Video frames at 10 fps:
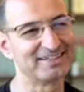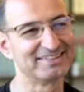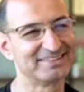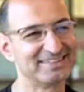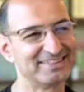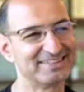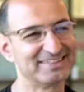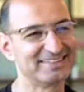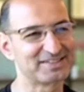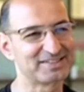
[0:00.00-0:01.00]
what
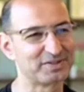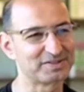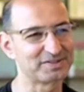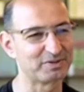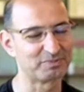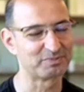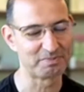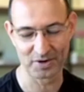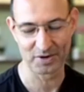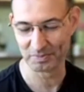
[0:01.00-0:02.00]
my home base is.
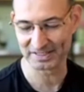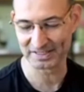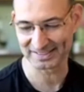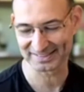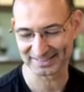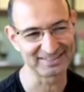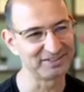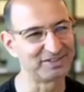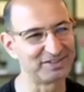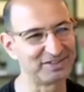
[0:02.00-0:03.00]
Good to be here,
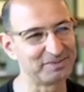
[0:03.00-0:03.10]
Tomek.